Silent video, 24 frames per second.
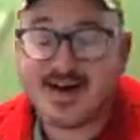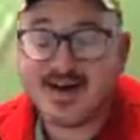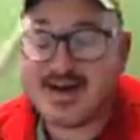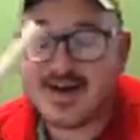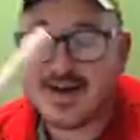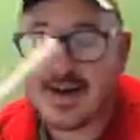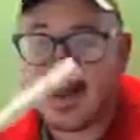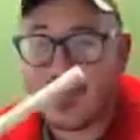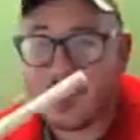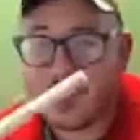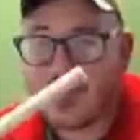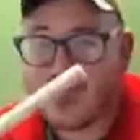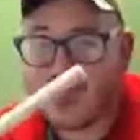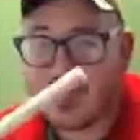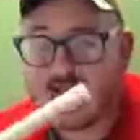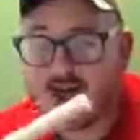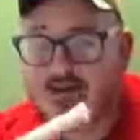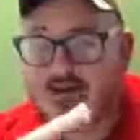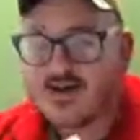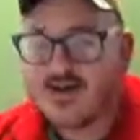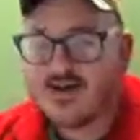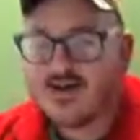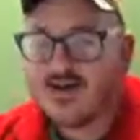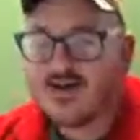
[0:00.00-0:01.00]
dowel
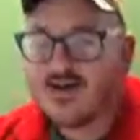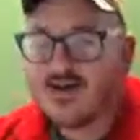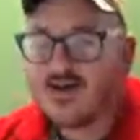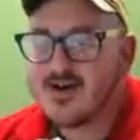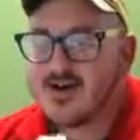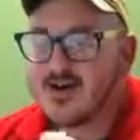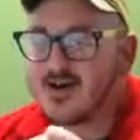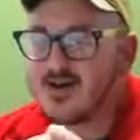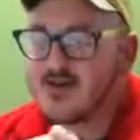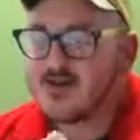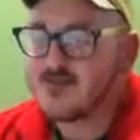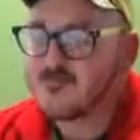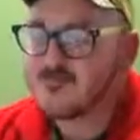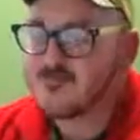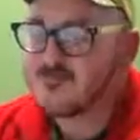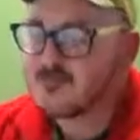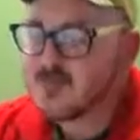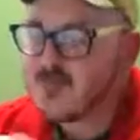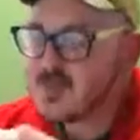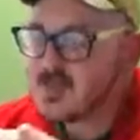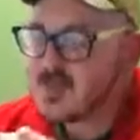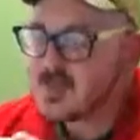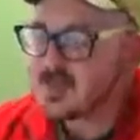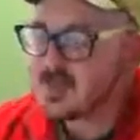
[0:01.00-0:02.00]
rod.
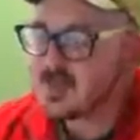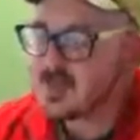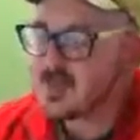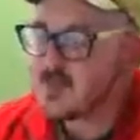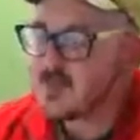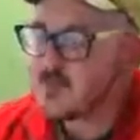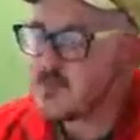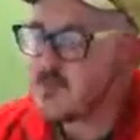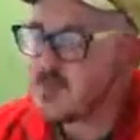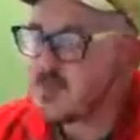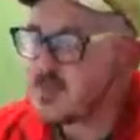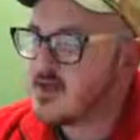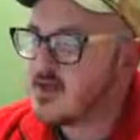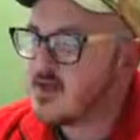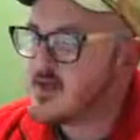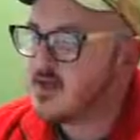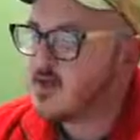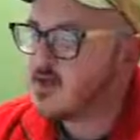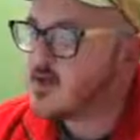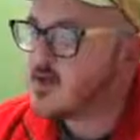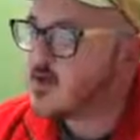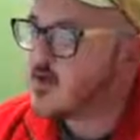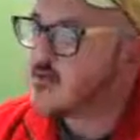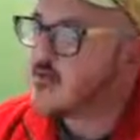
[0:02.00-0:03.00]
And this is something that
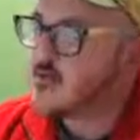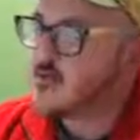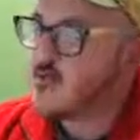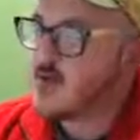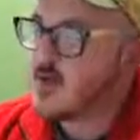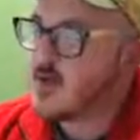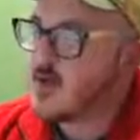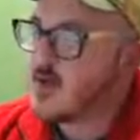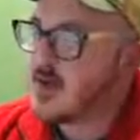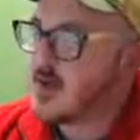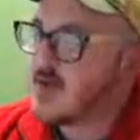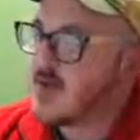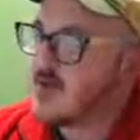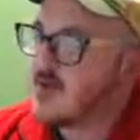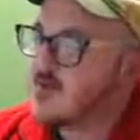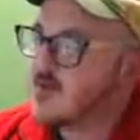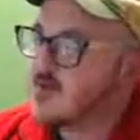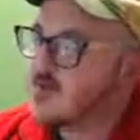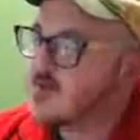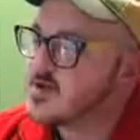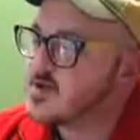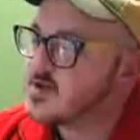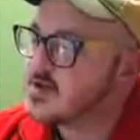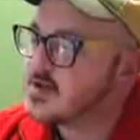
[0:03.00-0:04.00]
you also might
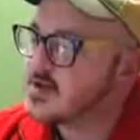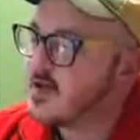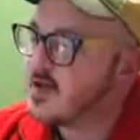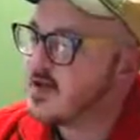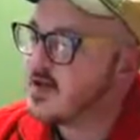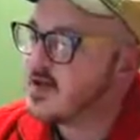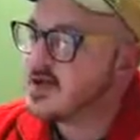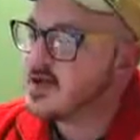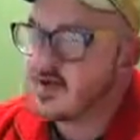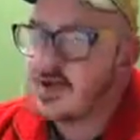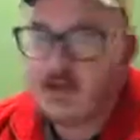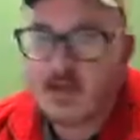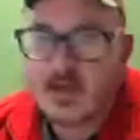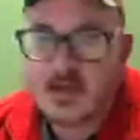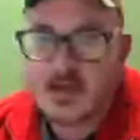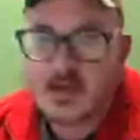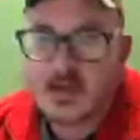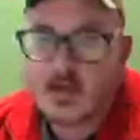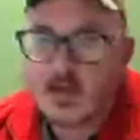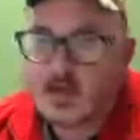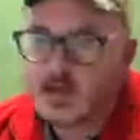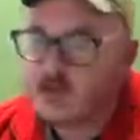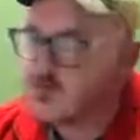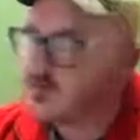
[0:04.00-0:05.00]
have just standardly in
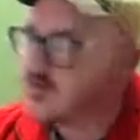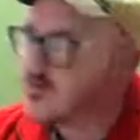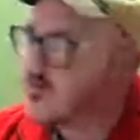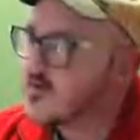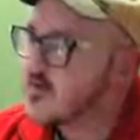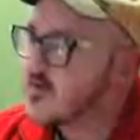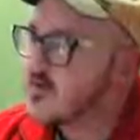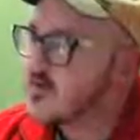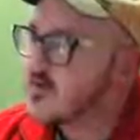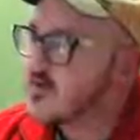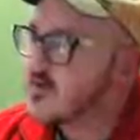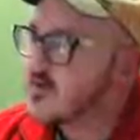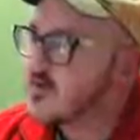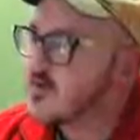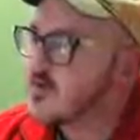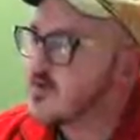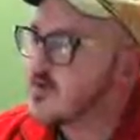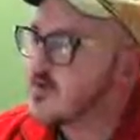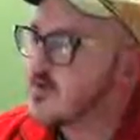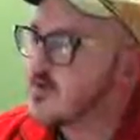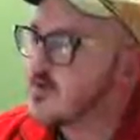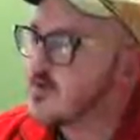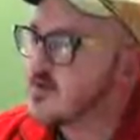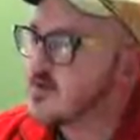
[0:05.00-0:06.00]
your house. A
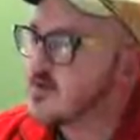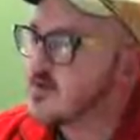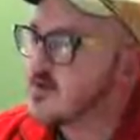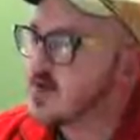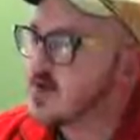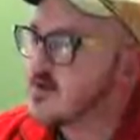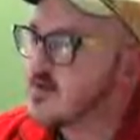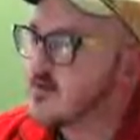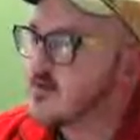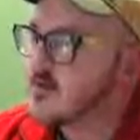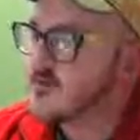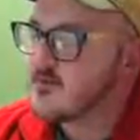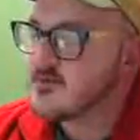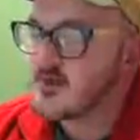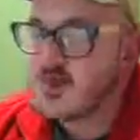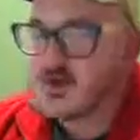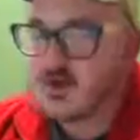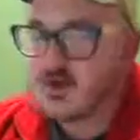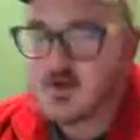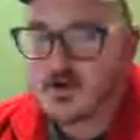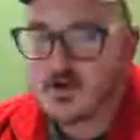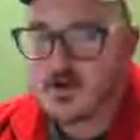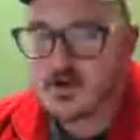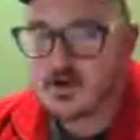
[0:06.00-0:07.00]
little bit of dowel rod for the
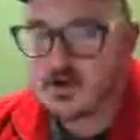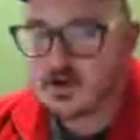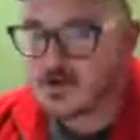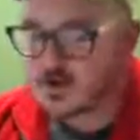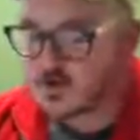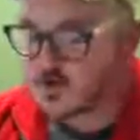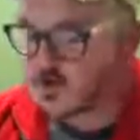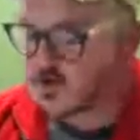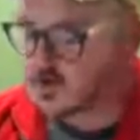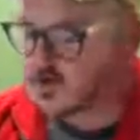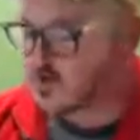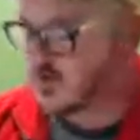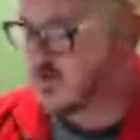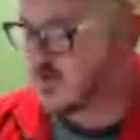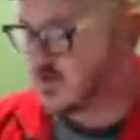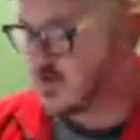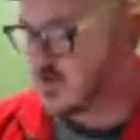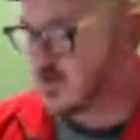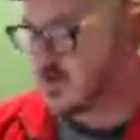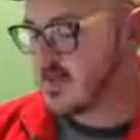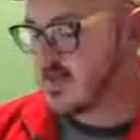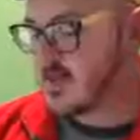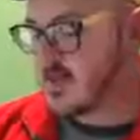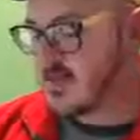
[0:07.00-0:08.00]
curtains or anything
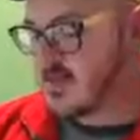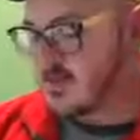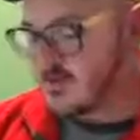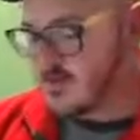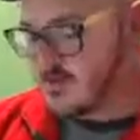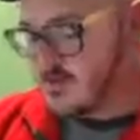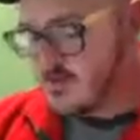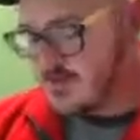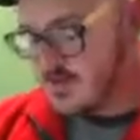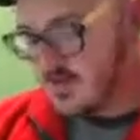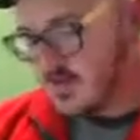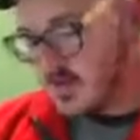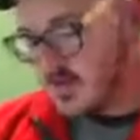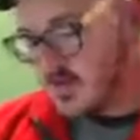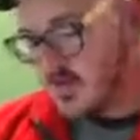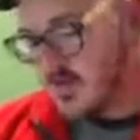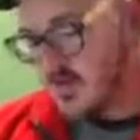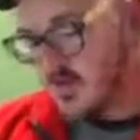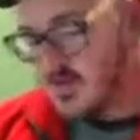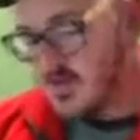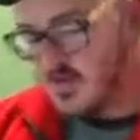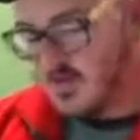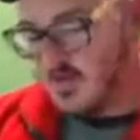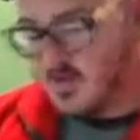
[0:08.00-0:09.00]
like that.
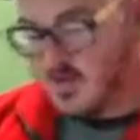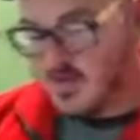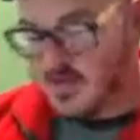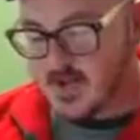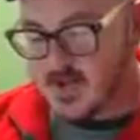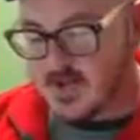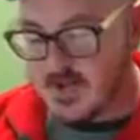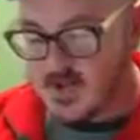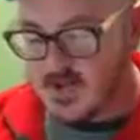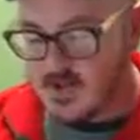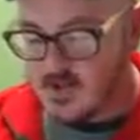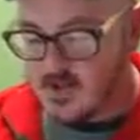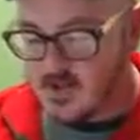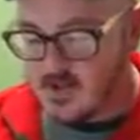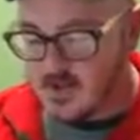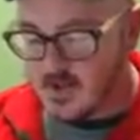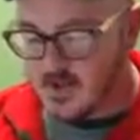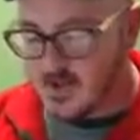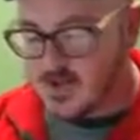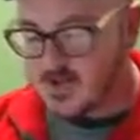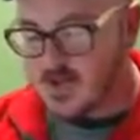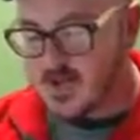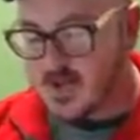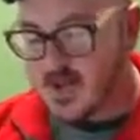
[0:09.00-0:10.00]
Alright, but with a dowel rod,
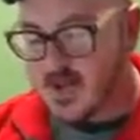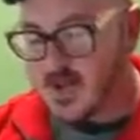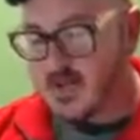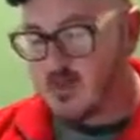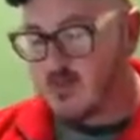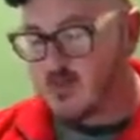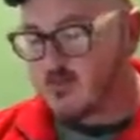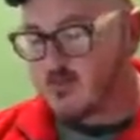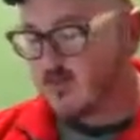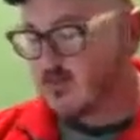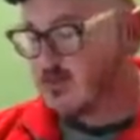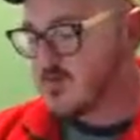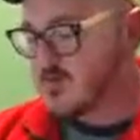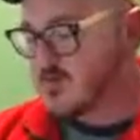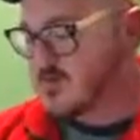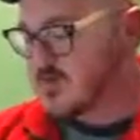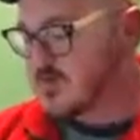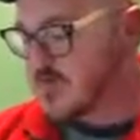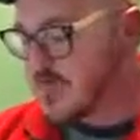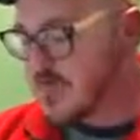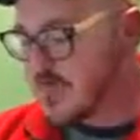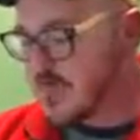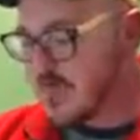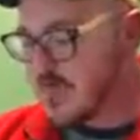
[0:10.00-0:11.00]
it just kind of helps
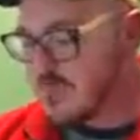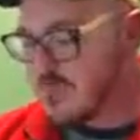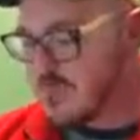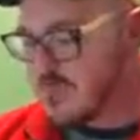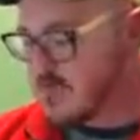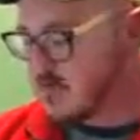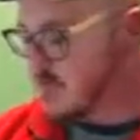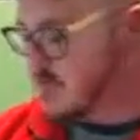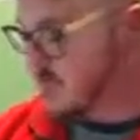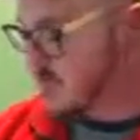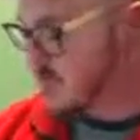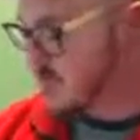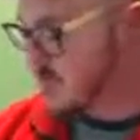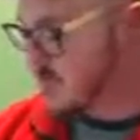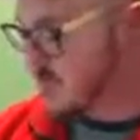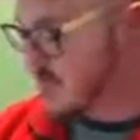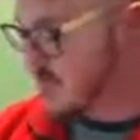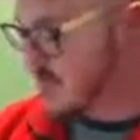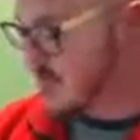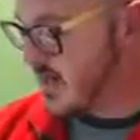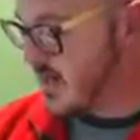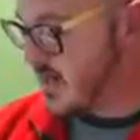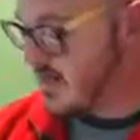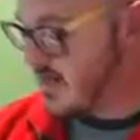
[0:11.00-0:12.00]
present the
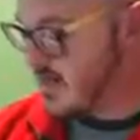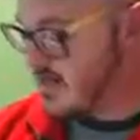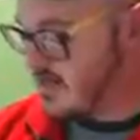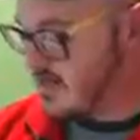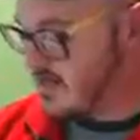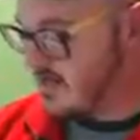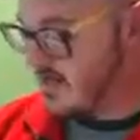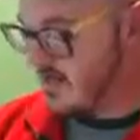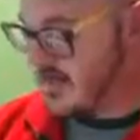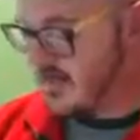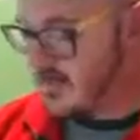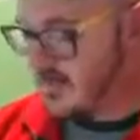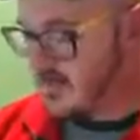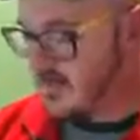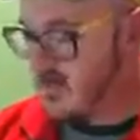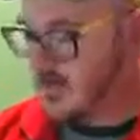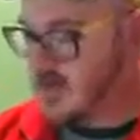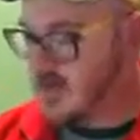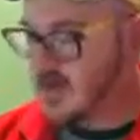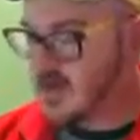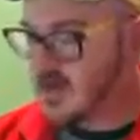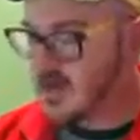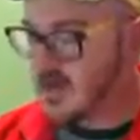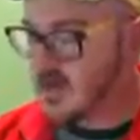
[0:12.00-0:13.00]
knot so you guys can
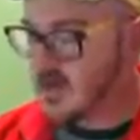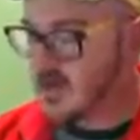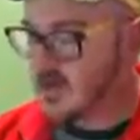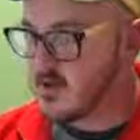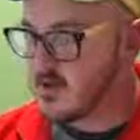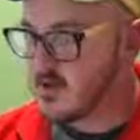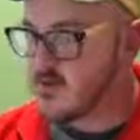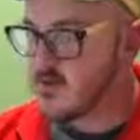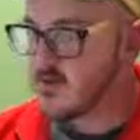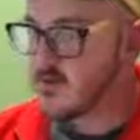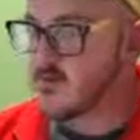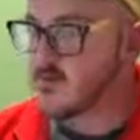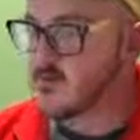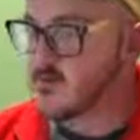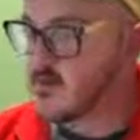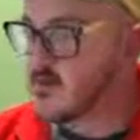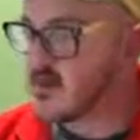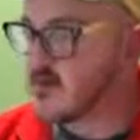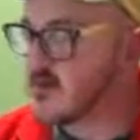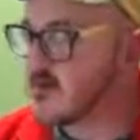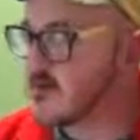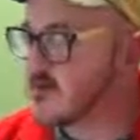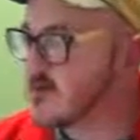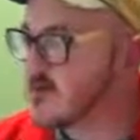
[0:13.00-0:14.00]
look at it a little
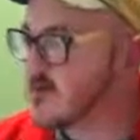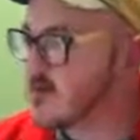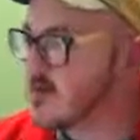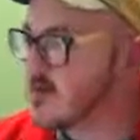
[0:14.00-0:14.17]
better.